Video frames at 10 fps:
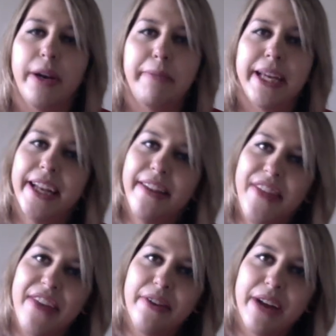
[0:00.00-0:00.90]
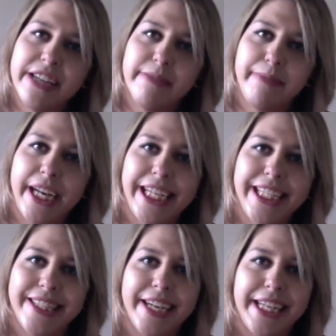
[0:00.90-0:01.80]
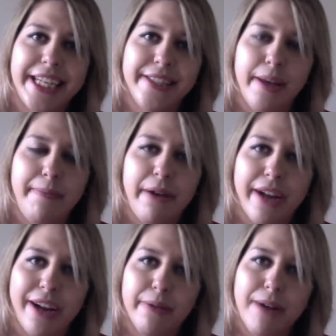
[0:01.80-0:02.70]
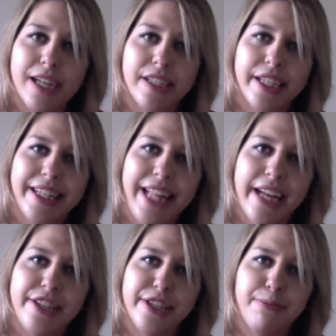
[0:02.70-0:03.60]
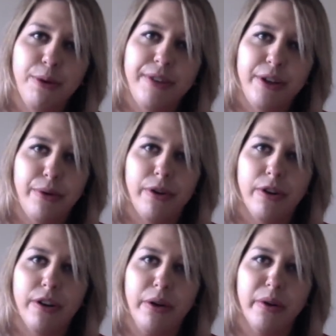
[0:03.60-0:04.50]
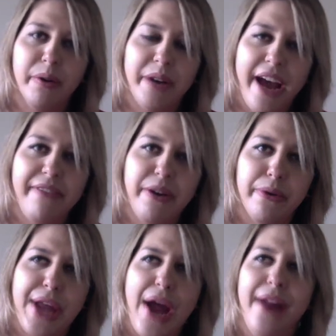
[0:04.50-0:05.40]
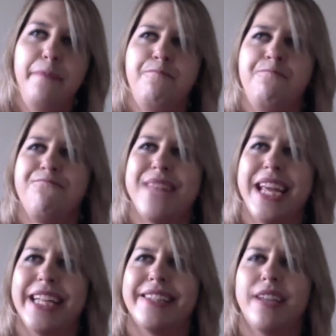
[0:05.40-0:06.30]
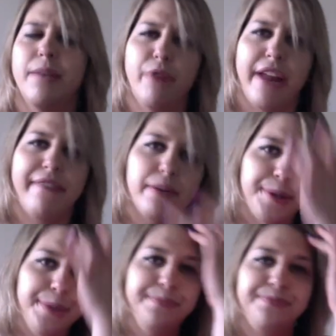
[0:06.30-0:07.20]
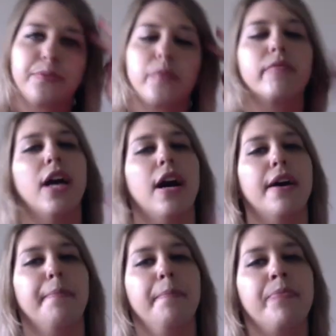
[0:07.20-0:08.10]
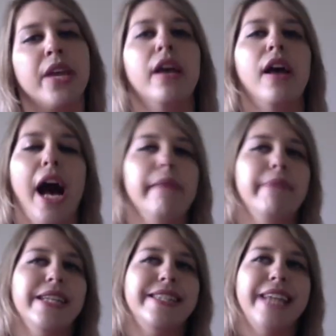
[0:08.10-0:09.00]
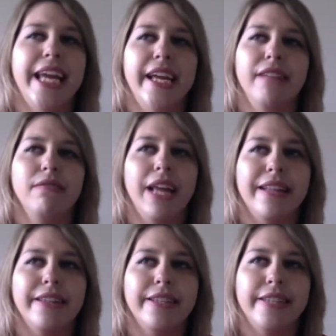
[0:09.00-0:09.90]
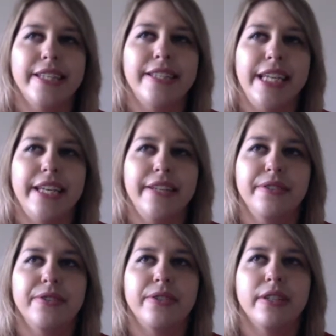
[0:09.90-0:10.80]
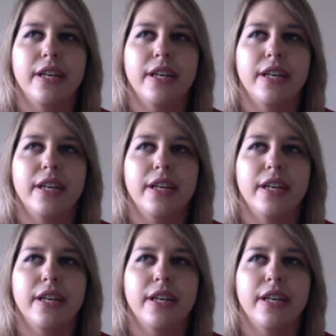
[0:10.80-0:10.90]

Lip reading: a bit that there hasn't been any studies about chiropractic that disprove it or what have you, or that it's somewhat applicable. I'm not saying that the 60s